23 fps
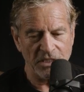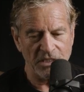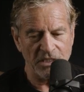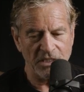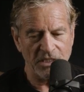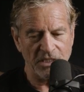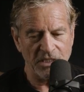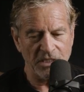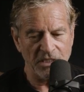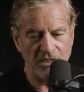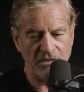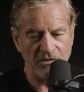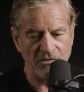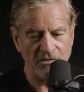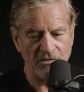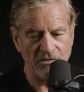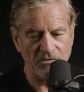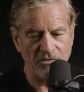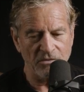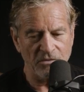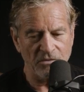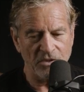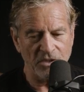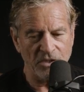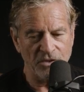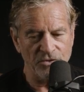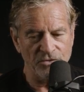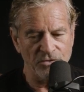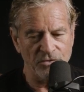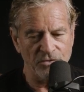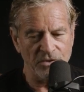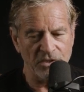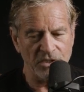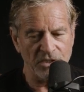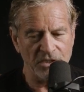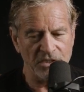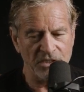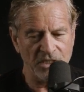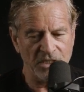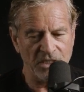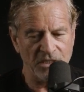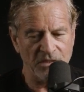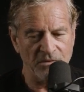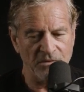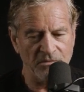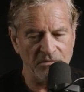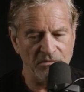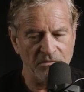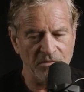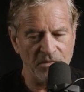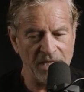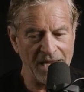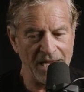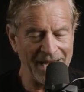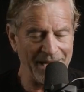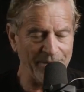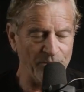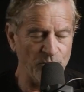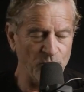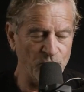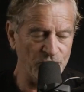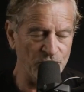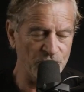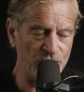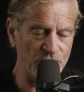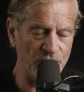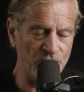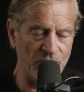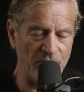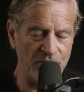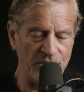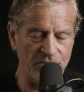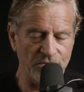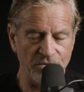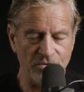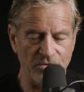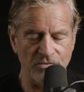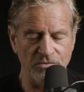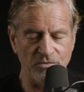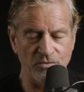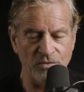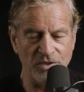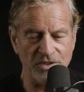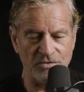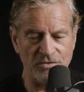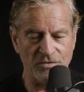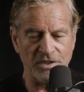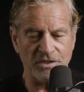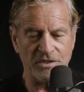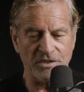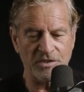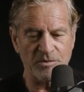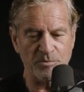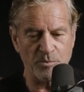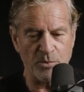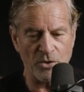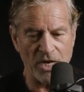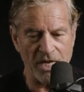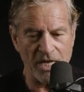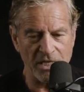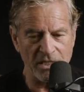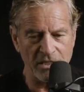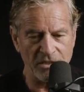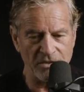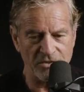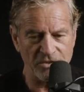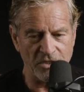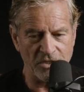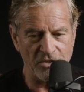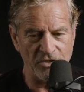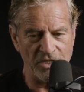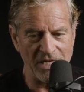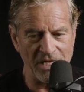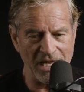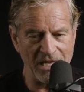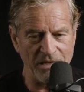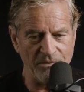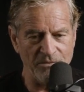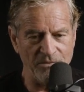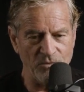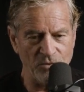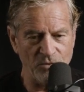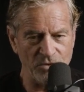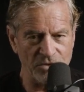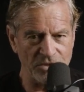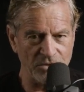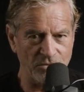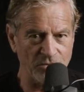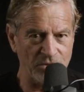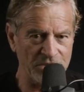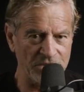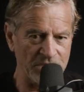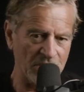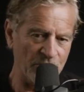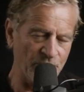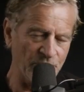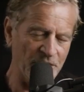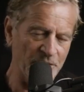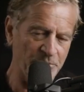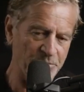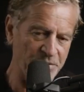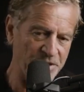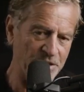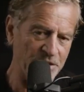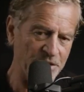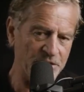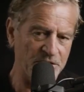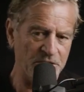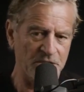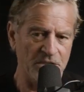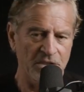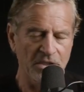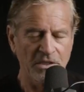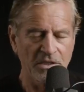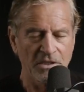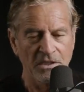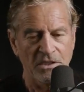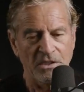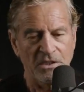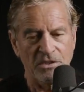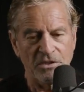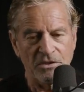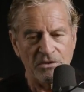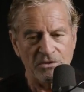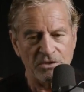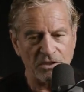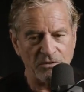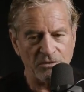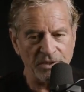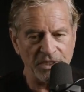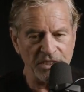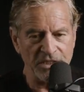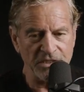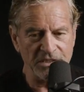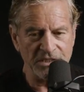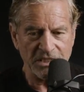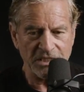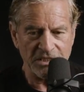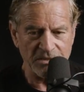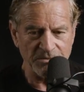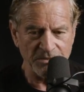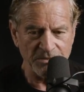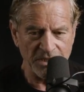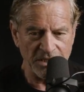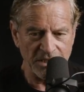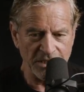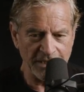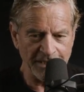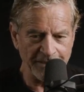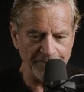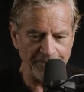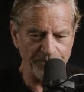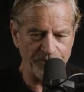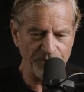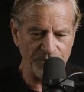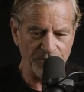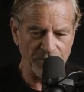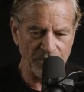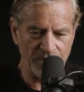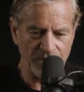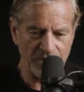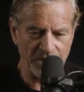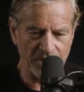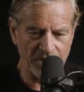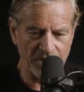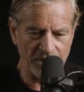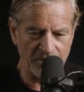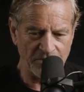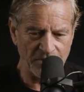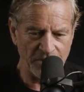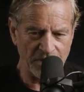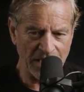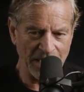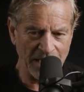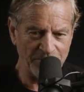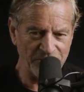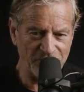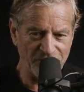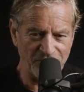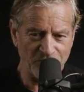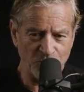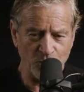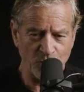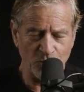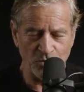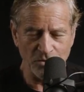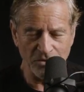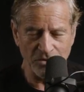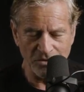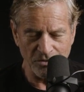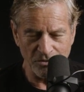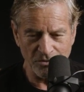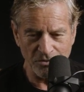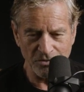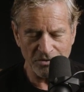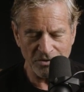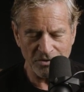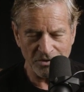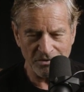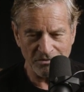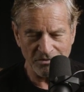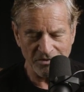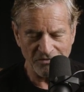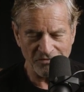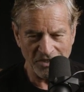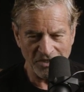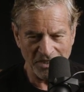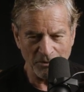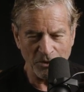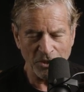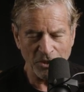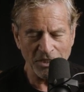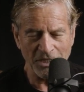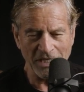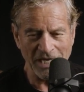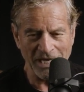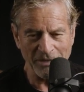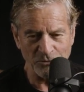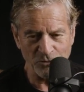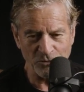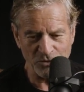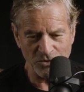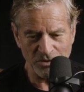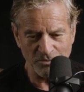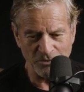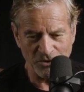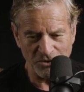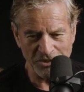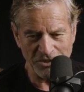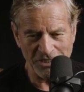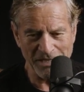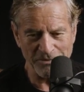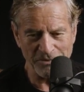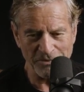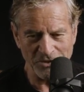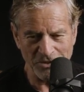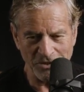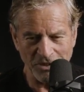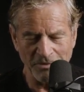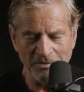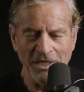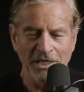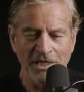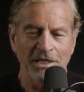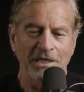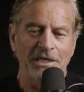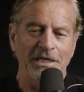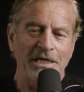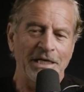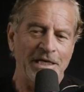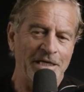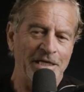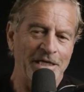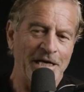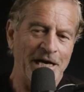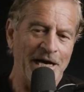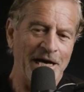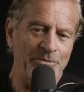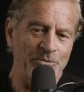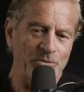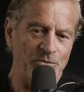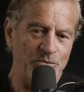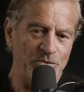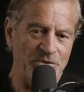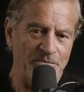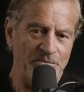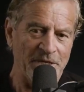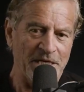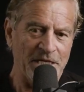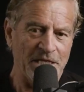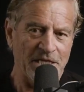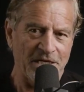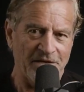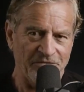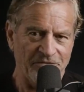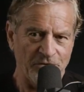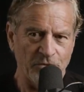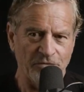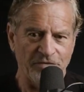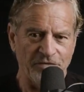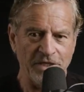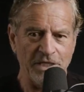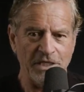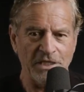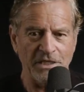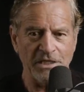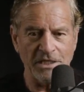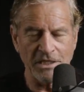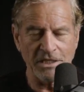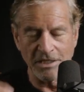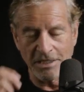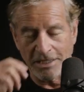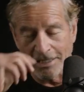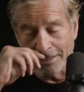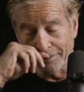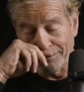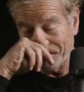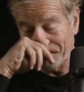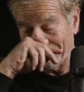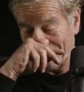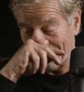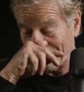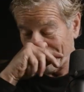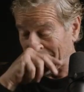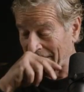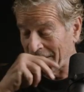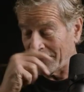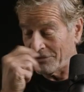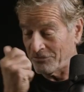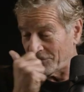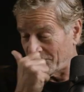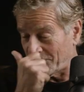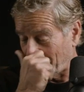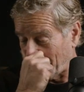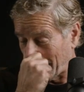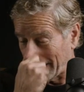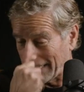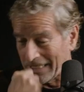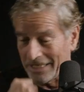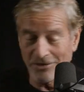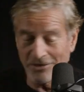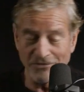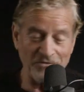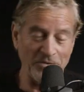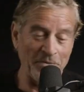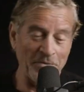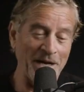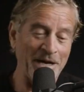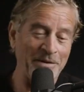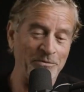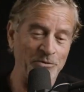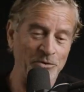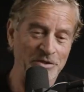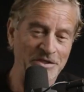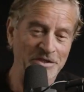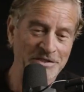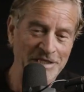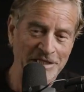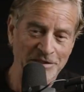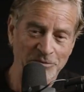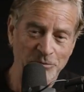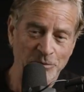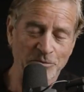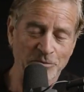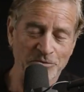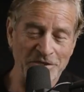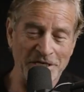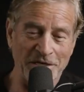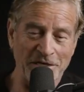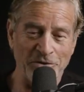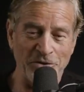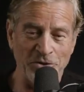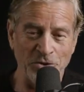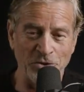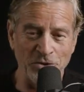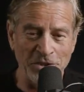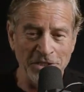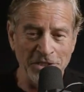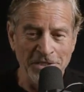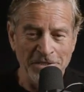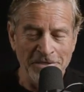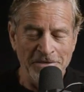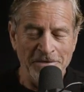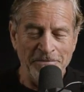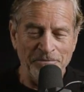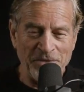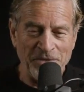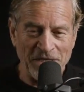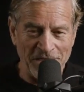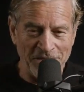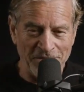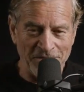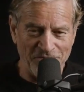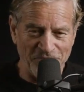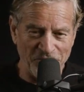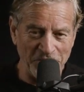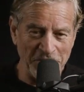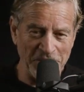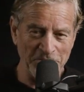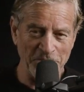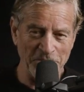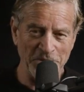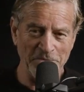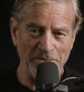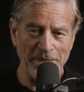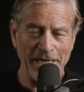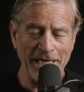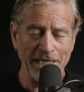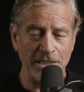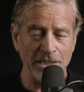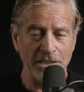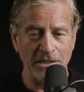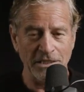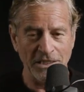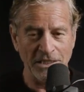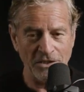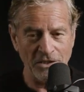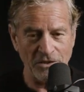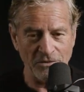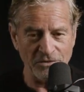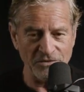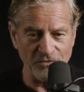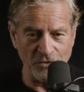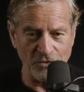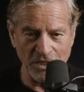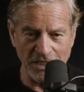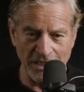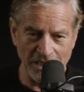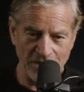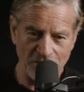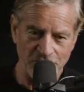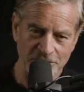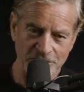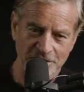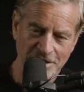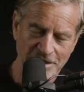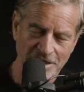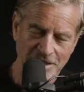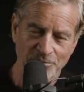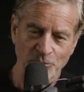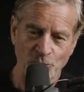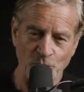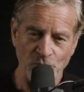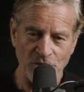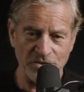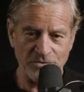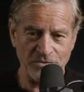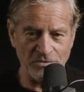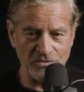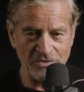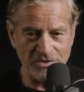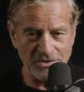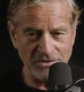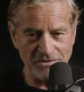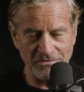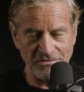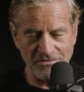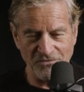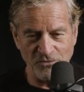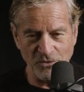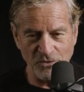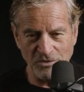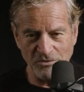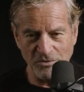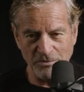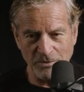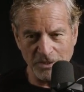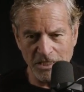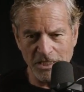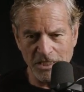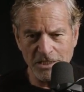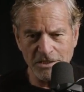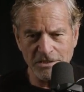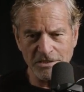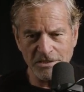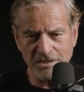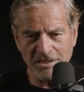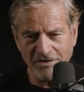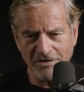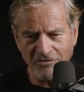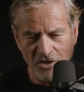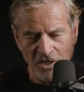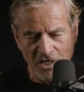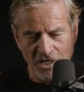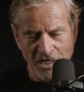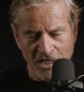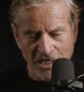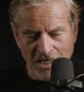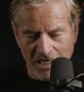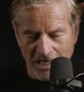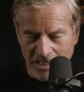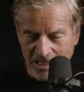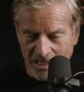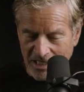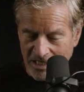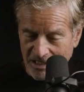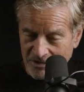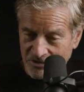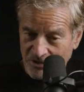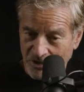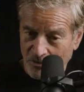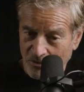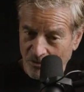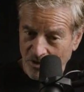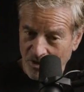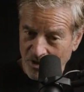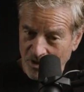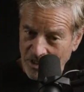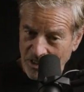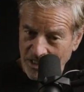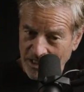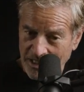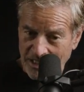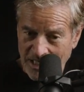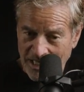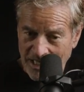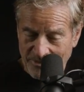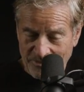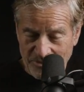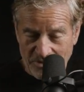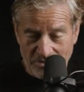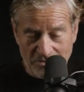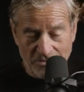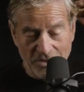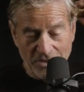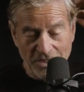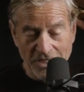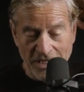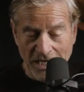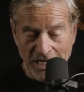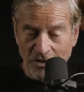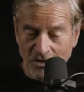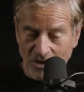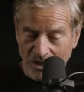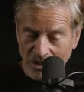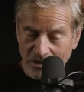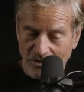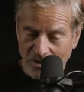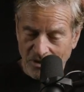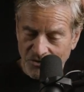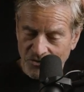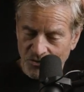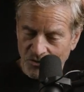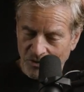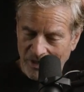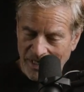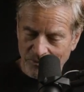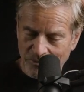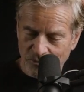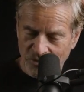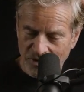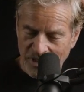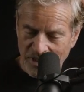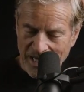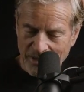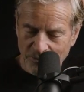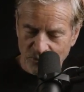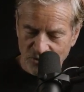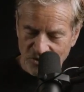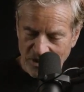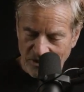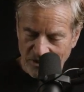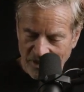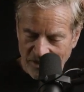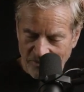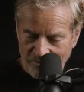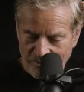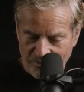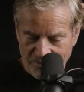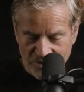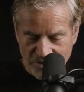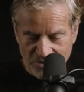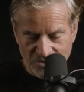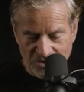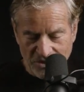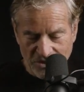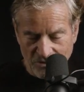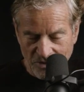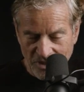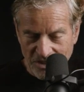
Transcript: And uh, I knew that um, NAB was trying to resurrect its brand, so NAB was always going to outbid us. Mm. So Eddie said to me, um, um, Ahmed Fahour, who's a friend of mine, Ahmed was the boss of NAB at the time, and Ahmed was a mad AFL fan, and um, Eddie was finding out from Ahmed exactly what was going on and feeding me back. And I was finding out on Saturday mornings when I was at footy with my kids and stuff. And uh, so I let Ahmed, in the end, I, I knew Ab, NAB was going to bid us.